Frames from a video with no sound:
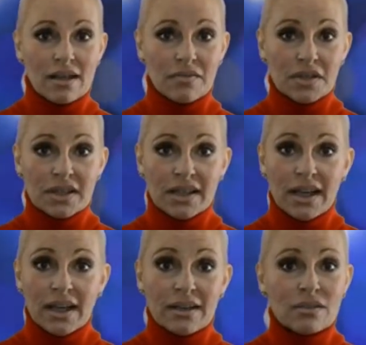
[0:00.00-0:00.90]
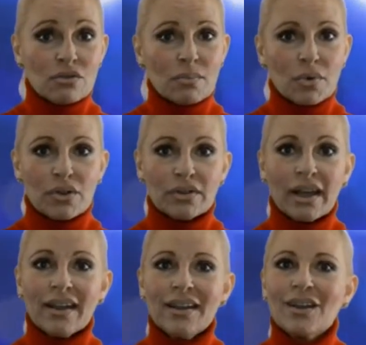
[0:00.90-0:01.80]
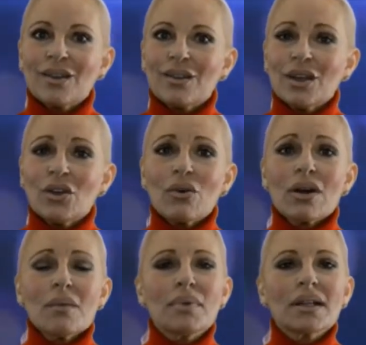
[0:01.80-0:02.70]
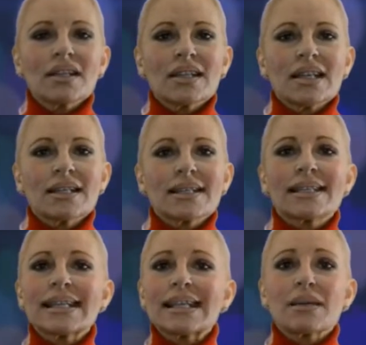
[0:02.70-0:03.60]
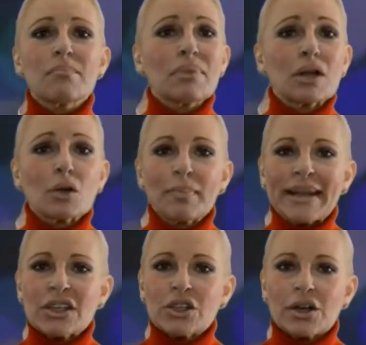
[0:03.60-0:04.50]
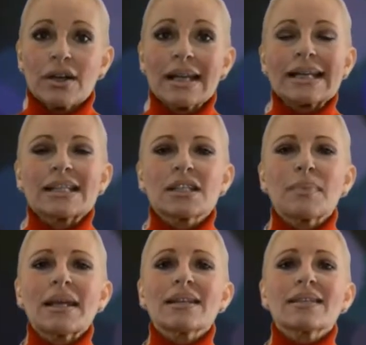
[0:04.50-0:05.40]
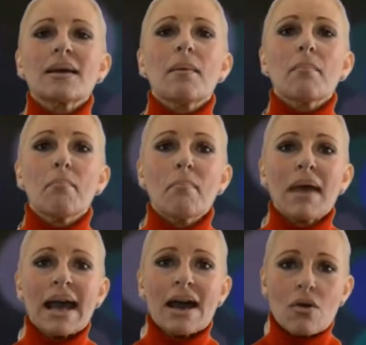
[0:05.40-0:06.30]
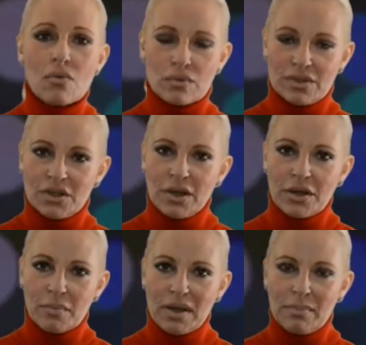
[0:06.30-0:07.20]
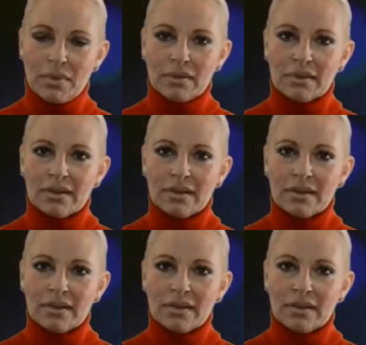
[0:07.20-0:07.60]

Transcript: If today is your birthday, then your ability to see the bigger picture speaks mounds to other people.